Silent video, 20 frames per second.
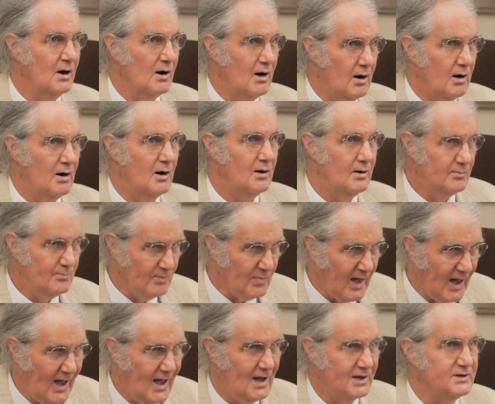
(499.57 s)
are
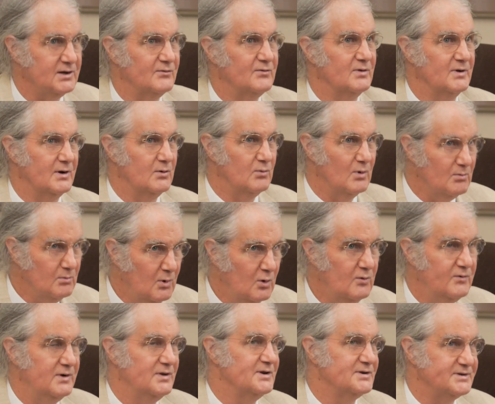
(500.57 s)
actively
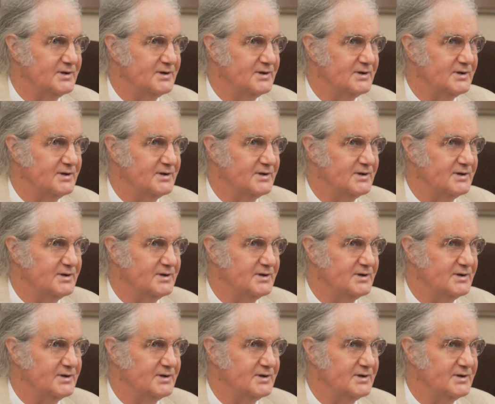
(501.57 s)
removing this